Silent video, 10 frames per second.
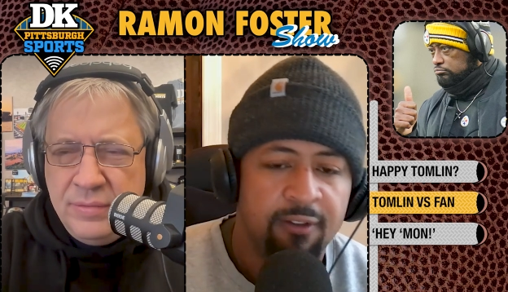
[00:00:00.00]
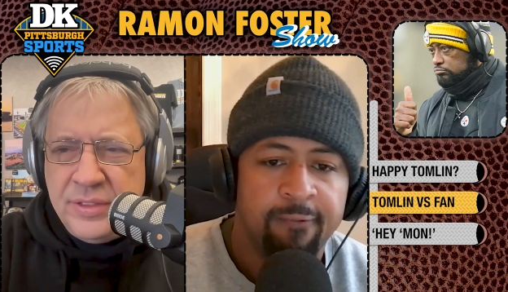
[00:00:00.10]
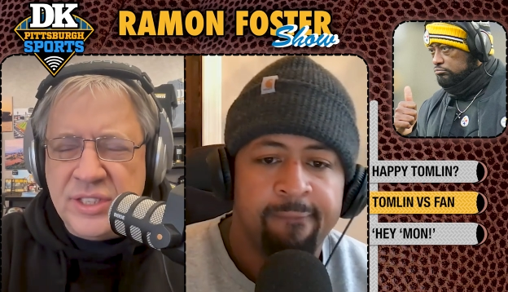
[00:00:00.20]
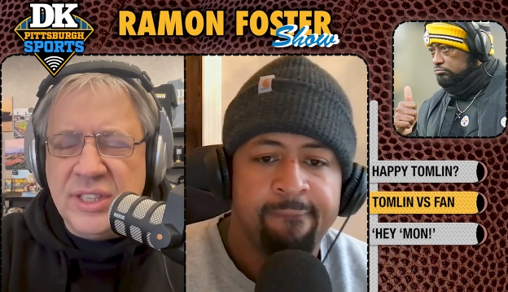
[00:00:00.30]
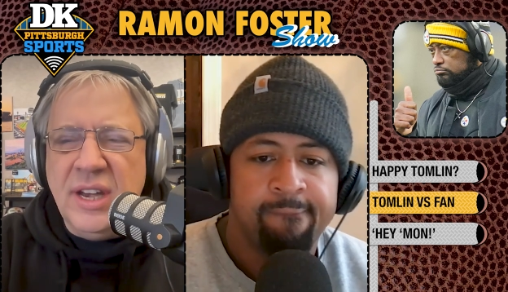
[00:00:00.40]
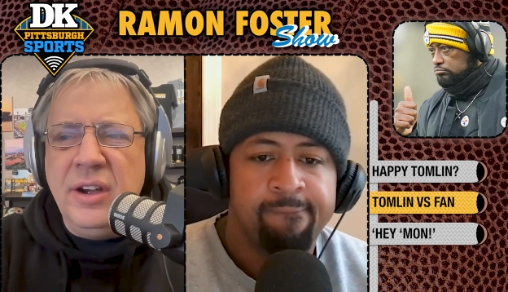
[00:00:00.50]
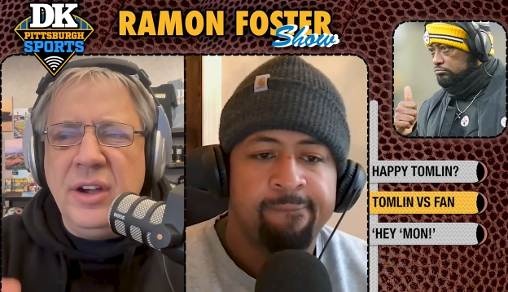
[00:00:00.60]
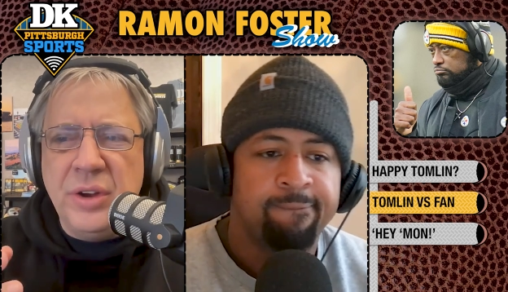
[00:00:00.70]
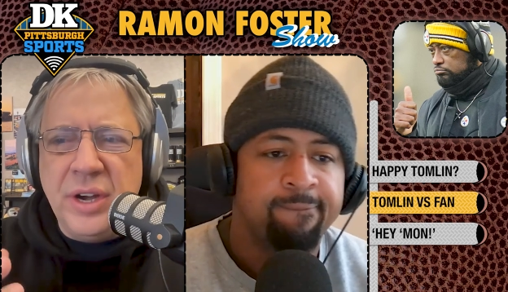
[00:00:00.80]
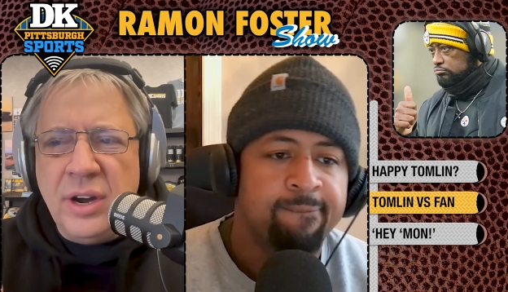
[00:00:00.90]
Speaker 1: of the
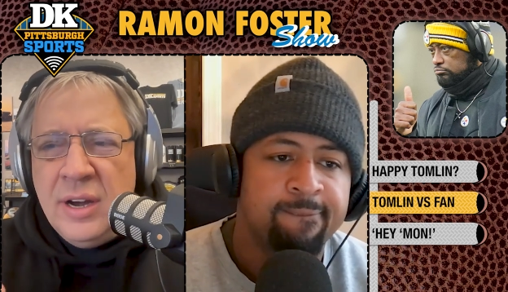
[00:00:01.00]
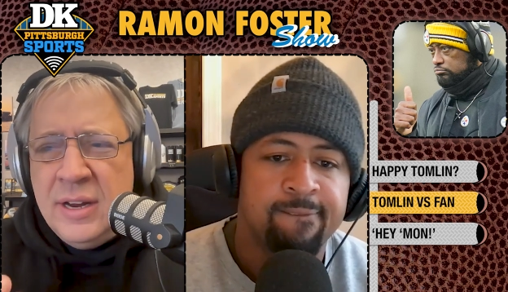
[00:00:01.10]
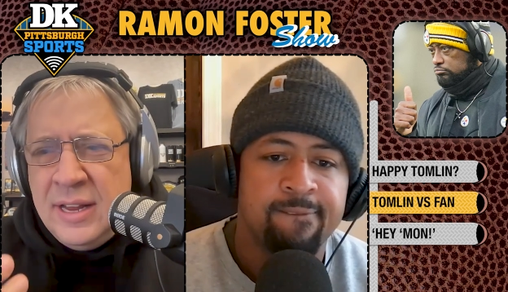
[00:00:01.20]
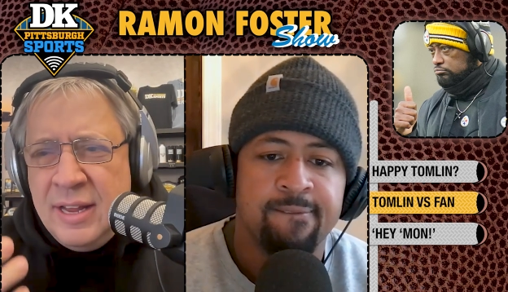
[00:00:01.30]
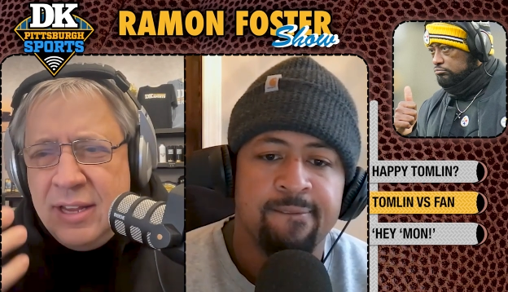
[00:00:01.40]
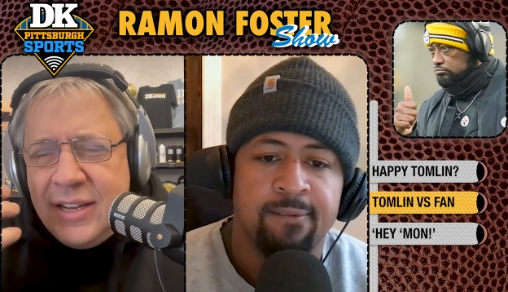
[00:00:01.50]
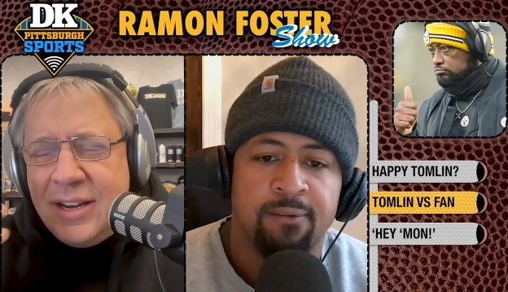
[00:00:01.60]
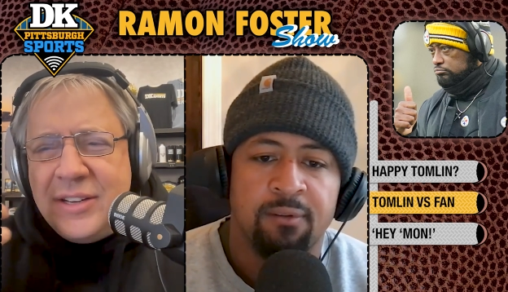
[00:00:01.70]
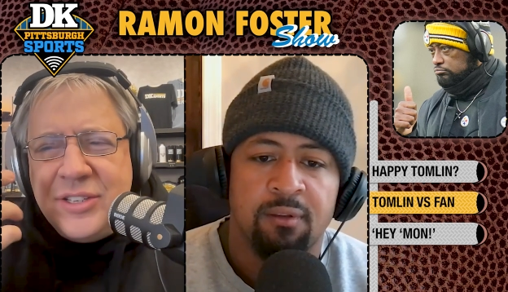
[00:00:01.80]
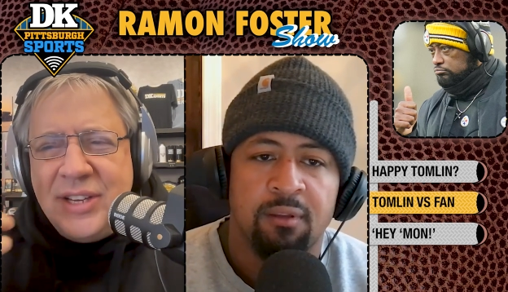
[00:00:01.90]
scenario here, you
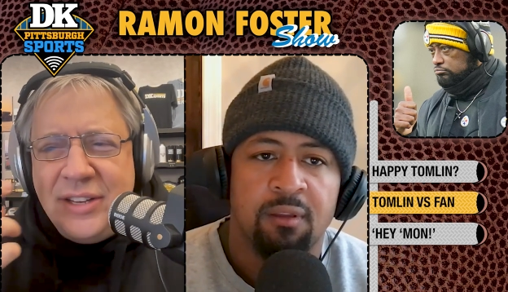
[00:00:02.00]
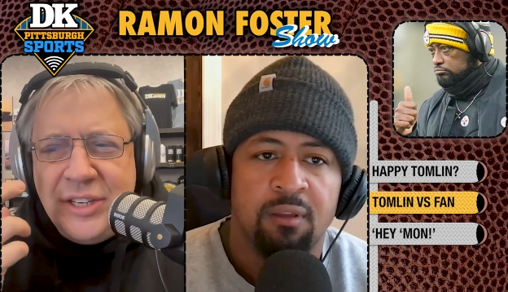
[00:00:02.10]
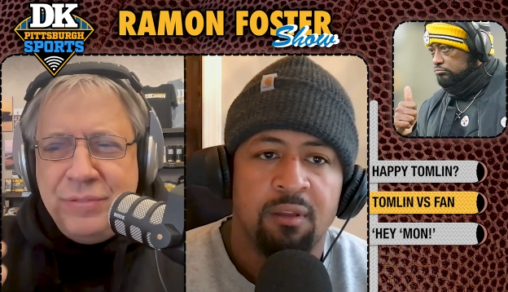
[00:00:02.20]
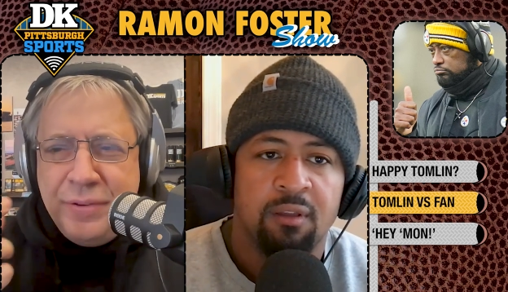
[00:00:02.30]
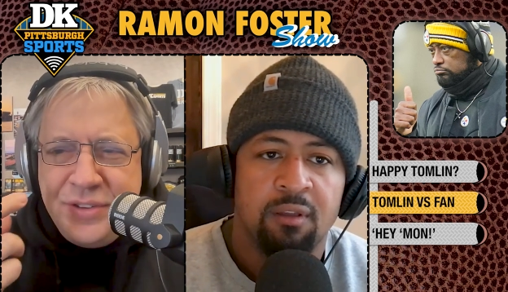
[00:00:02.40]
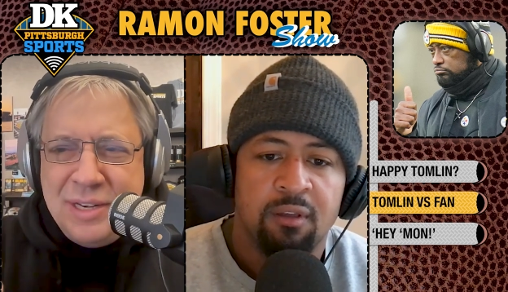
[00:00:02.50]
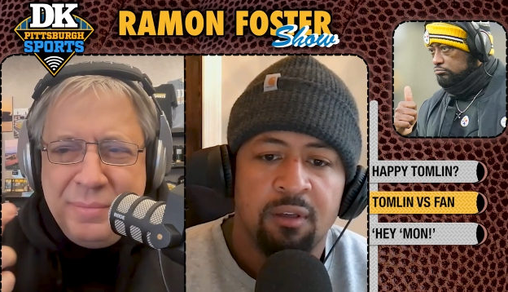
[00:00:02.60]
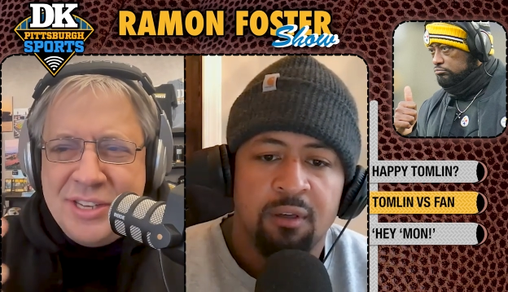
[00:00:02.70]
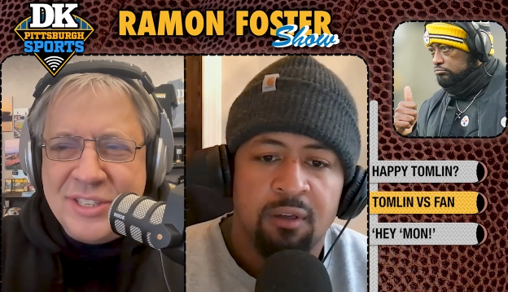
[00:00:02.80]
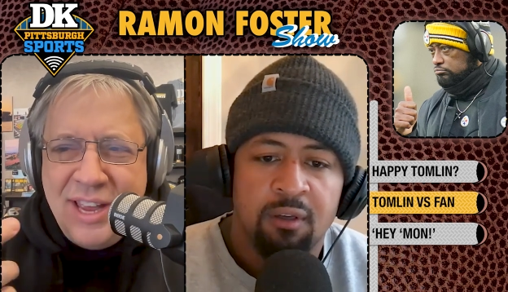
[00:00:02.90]
gotta understand there's 15
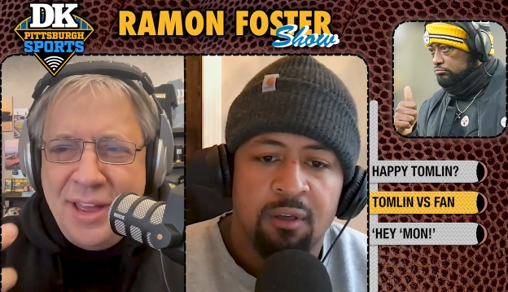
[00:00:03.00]
minutes of